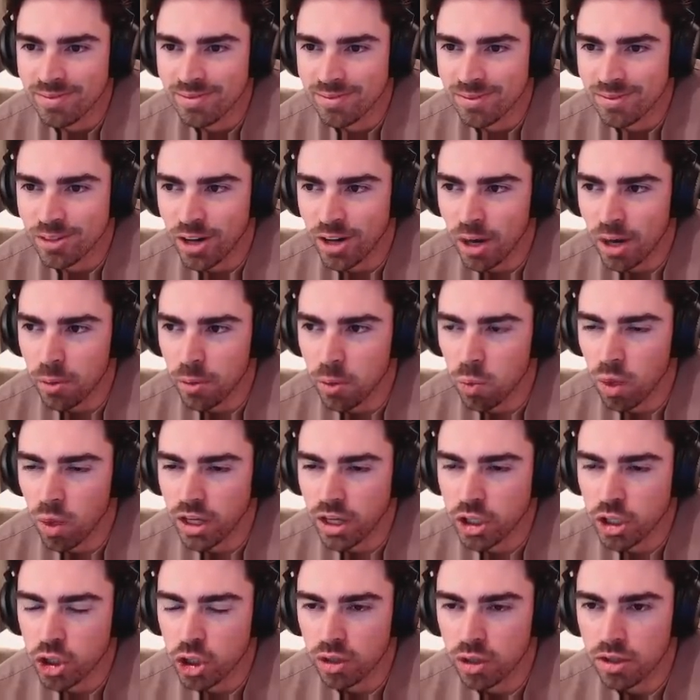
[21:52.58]
Alright, we
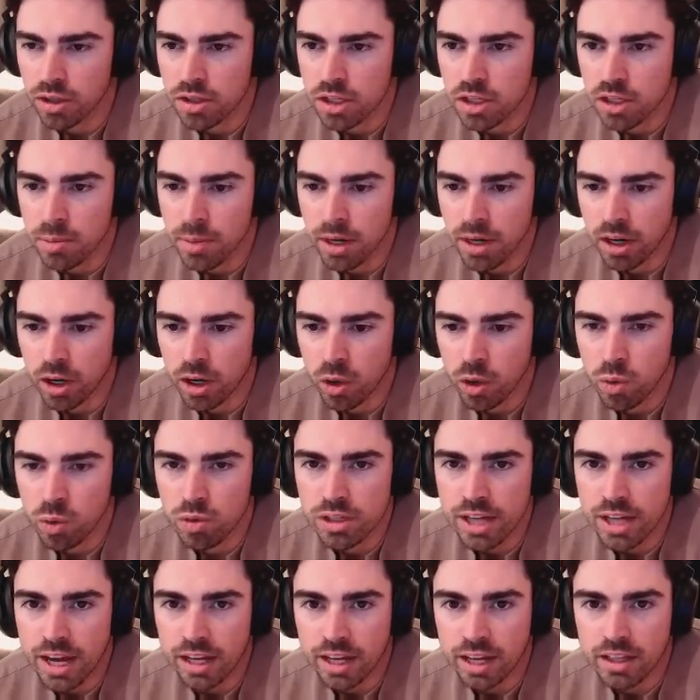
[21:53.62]
one-shot the Samira.
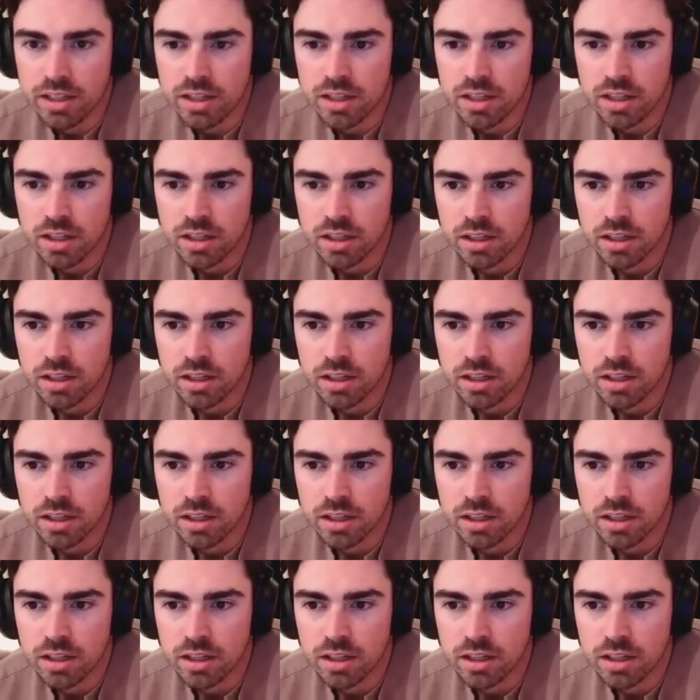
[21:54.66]
Who's next?